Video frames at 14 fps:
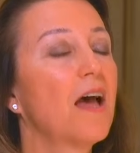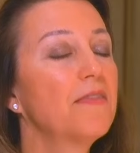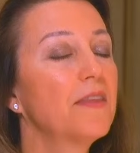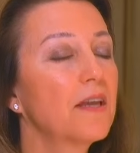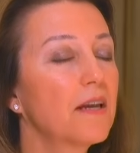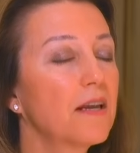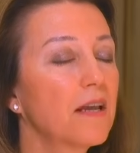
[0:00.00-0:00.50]

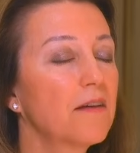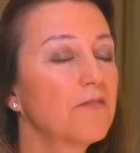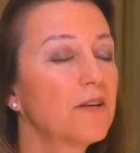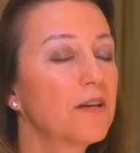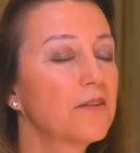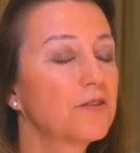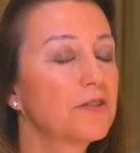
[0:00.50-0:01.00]
And then I have
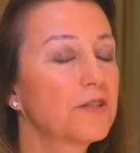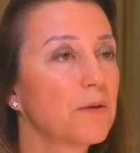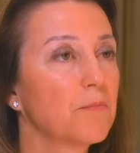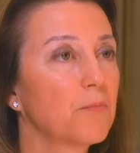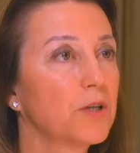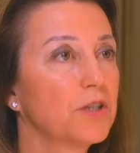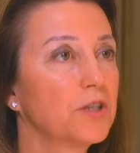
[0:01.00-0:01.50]
another
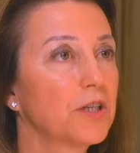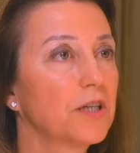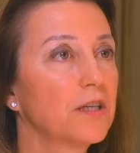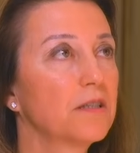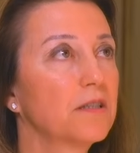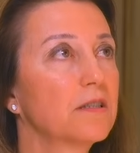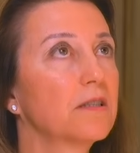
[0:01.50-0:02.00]
tip, which
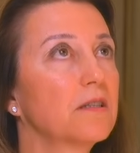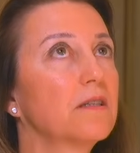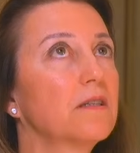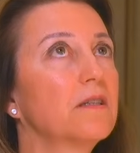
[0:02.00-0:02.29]
is